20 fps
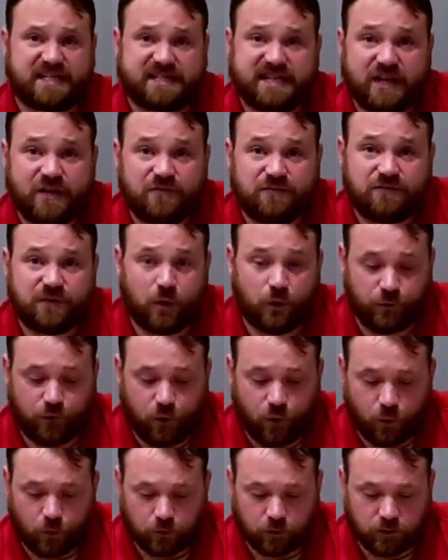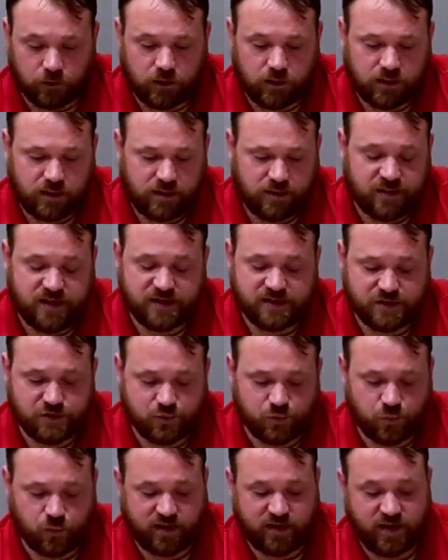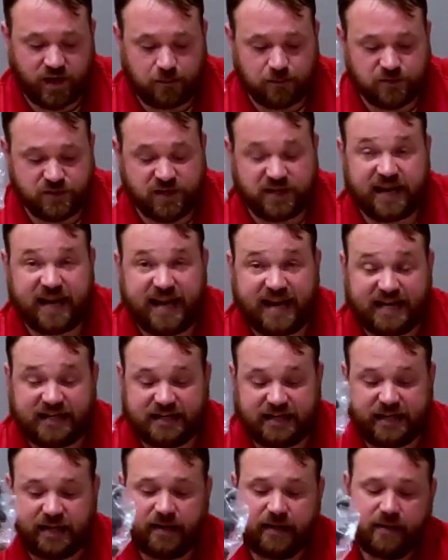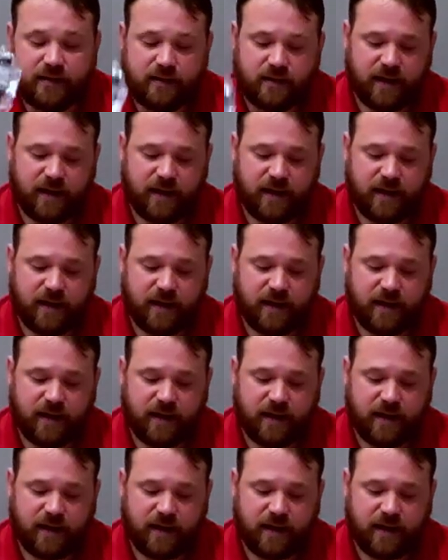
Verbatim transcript: A cell phone holder, this is comes in handy,